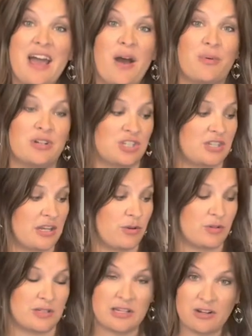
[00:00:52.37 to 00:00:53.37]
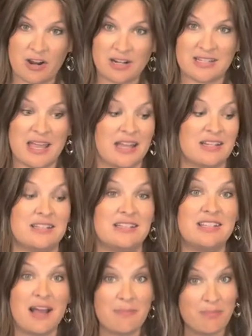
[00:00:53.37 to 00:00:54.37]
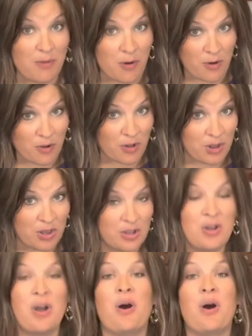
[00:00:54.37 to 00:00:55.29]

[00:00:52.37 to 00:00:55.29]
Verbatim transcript: which is a Cuisinart double